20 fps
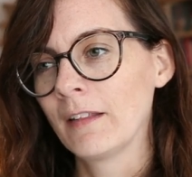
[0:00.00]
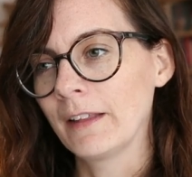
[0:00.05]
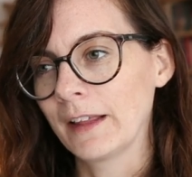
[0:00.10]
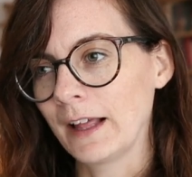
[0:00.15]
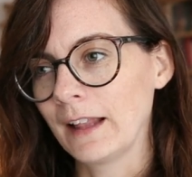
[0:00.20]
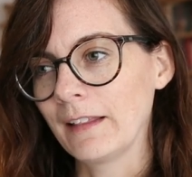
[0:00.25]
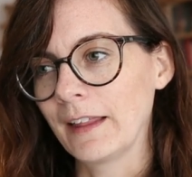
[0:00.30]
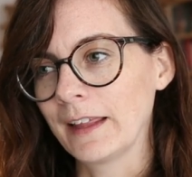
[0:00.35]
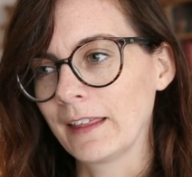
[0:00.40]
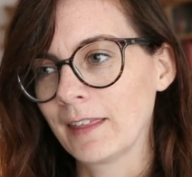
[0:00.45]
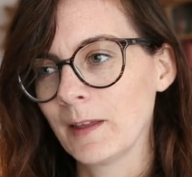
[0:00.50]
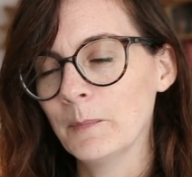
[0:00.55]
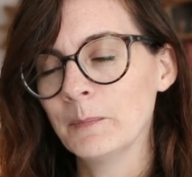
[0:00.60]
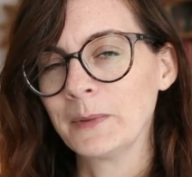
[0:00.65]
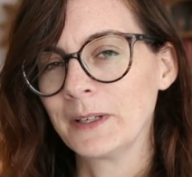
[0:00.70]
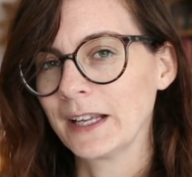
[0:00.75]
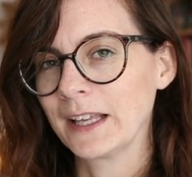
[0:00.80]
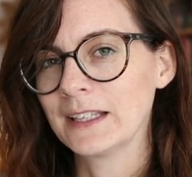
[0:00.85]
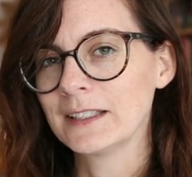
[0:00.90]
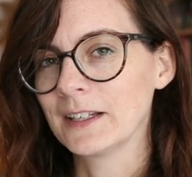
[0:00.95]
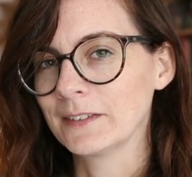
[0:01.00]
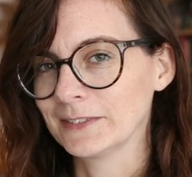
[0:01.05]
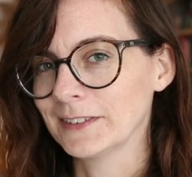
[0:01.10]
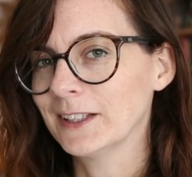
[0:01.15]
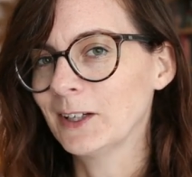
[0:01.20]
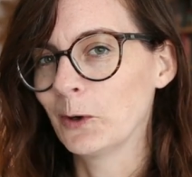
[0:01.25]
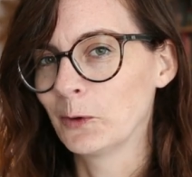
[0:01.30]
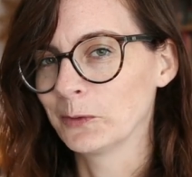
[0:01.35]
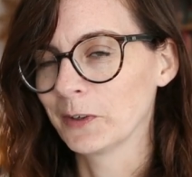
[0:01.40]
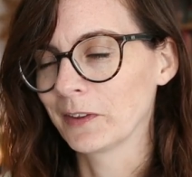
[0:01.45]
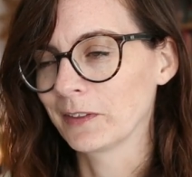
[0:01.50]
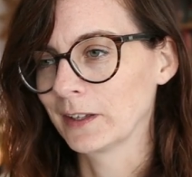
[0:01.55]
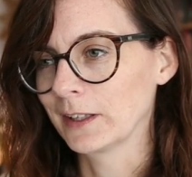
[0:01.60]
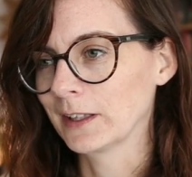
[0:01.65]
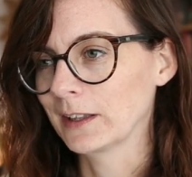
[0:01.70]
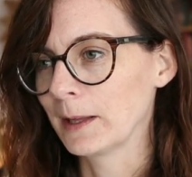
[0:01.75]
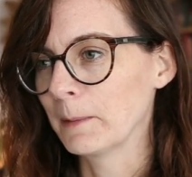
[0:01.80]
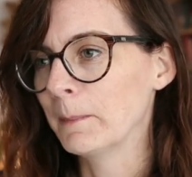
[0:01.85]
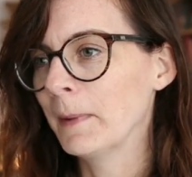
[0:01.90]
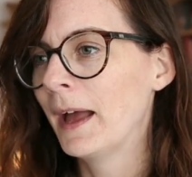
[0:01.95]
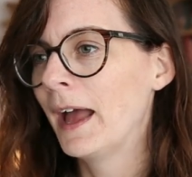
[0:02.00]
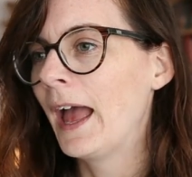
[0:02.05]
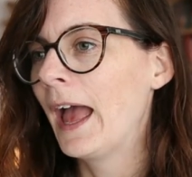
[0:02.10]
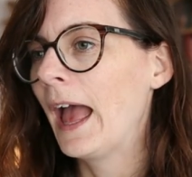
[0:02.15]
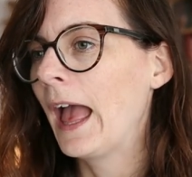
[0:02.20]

Like, I like them, but I can definitely overthink them.